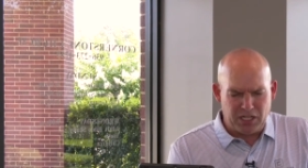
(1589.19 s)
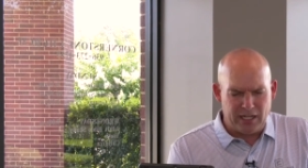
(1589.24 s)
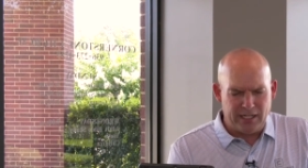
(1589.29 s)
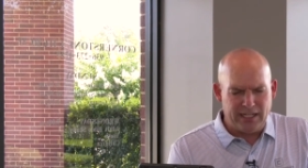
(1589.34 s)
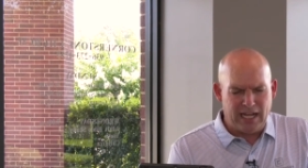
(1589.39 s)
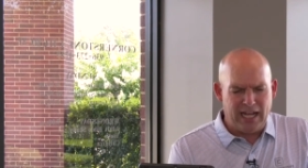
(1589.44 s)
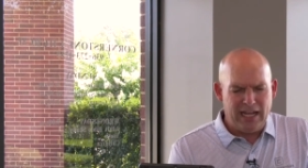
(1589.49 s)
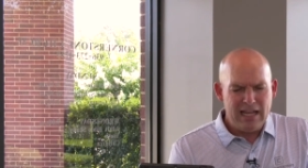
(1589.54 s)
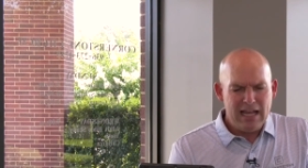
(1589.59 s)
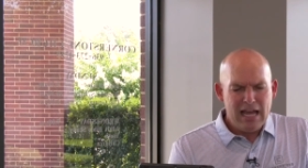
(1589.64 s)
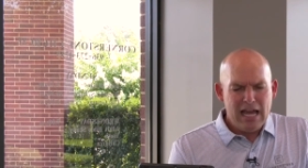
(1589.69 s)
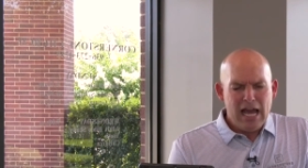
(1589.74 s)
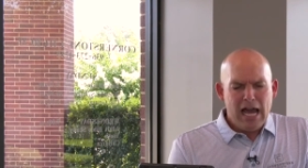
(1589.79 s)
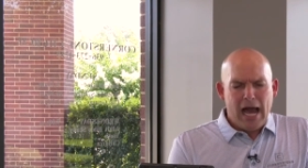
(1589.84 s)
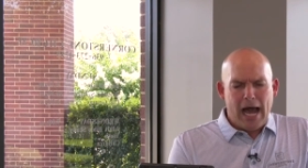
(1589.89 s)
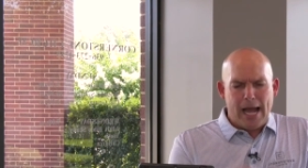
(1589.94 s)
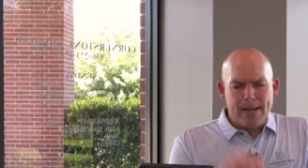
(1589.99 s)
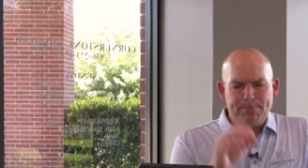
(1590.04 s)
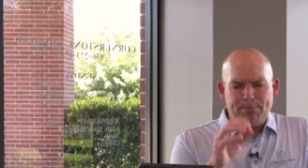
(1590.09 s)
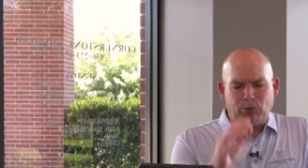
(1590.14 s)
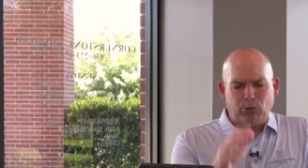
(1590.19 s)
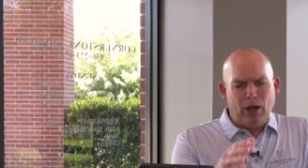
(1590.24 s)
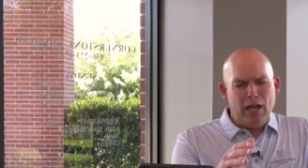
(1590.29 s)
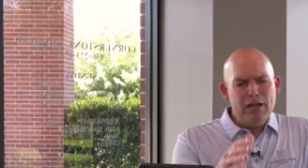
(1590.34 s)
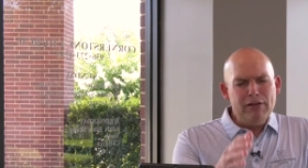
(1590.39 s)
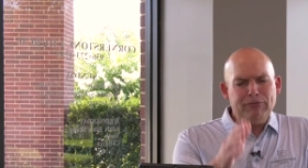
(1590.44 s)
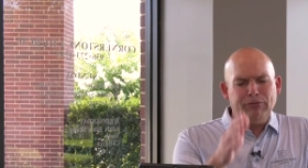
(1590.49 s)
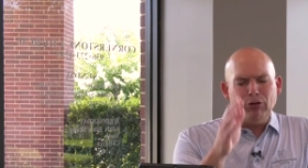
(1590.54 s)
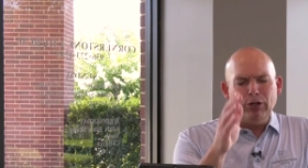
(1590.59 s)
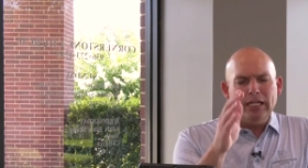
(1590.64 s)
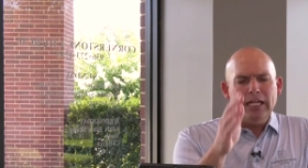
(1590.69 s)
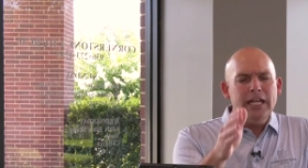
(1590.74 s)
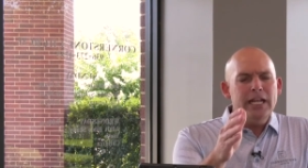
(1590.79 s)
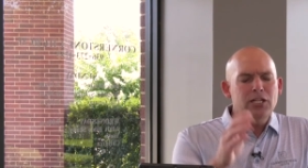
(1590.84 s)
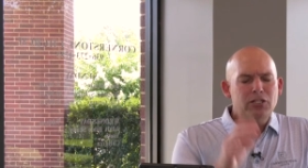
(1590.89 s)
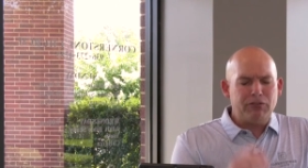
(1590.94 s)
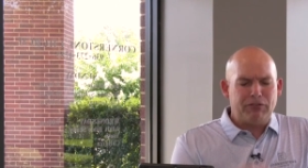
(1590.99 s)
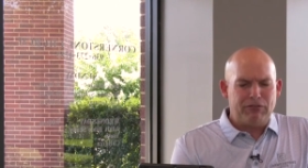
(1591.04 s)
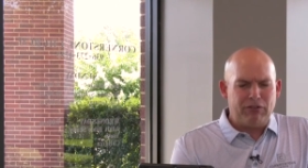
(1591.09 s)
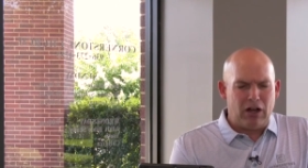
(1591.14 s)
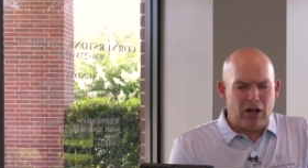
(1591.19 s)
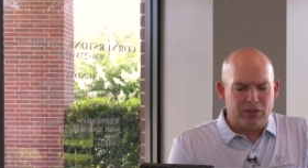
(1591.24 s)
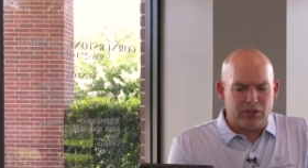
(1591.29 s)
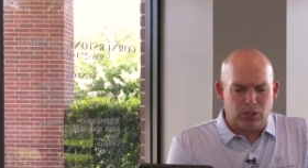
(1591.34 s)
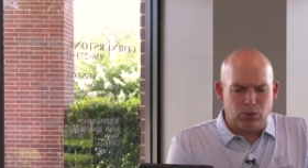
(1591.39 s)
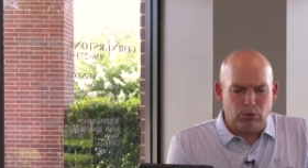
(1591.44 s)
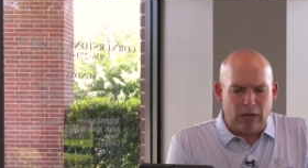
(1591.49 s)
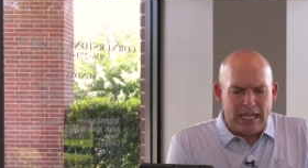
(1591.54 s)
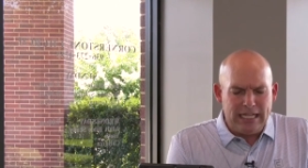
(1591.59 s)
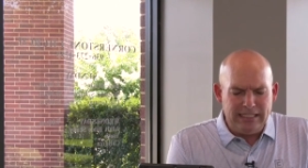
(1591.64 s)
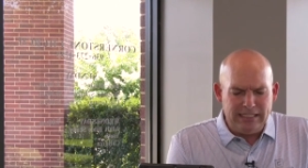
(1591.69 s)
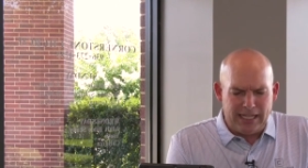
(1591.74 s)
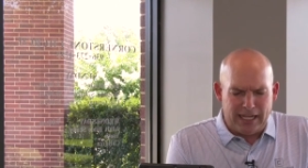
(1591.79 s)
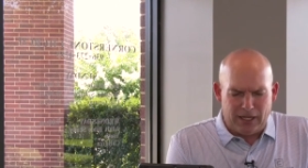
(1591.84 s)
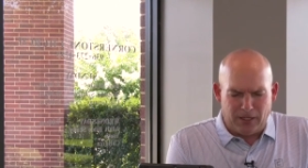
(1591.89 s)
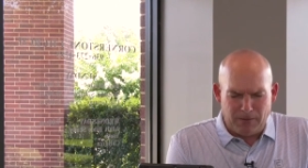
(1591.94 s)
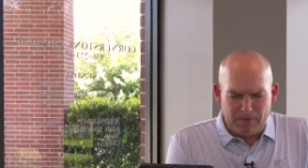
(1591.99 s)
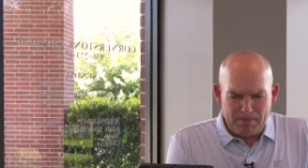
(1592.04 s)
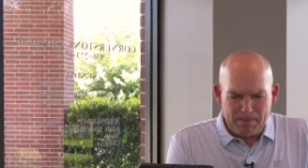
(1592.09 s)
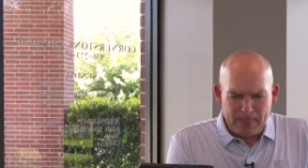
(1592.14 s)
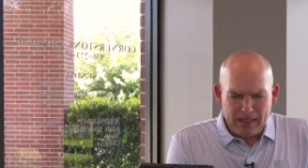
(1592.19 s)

God, and I, I pray for each father right now.